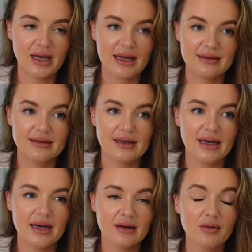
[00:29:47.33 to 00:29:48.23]
candidate
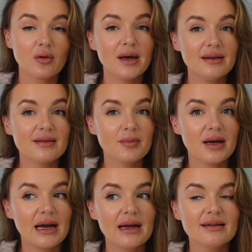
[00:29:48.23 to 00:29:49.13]
and I was quite
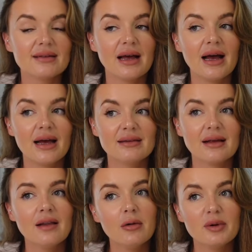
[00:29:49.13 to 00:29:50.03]
surprised and
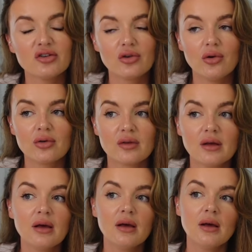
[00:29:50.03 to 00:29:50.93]
a little bit shocked
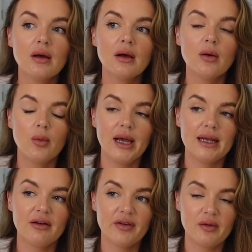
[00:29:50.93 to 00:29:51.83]

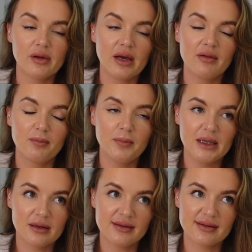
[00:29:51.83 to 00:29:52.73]
when I found out I've
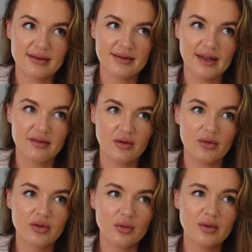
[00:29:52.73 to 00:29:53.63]
been
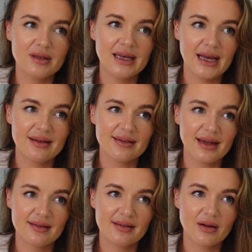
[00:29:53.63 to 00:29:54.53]
unsuccessful. So yes,
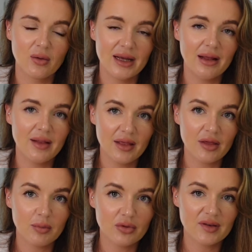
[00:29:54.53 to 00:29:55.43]
it's quite a
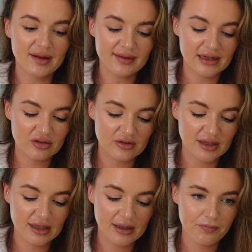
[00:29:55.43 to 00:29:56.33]
lengthy process
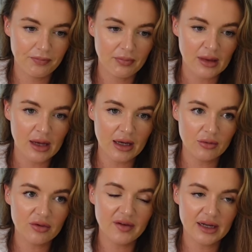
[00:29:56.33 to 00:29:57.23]
actually. I
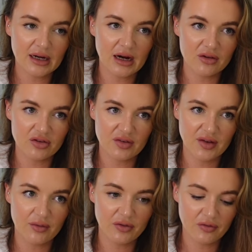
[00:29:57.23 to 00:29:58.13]
know it's very hard just
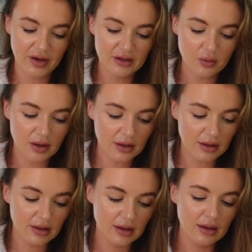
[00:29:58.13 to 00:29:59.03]
now to find work,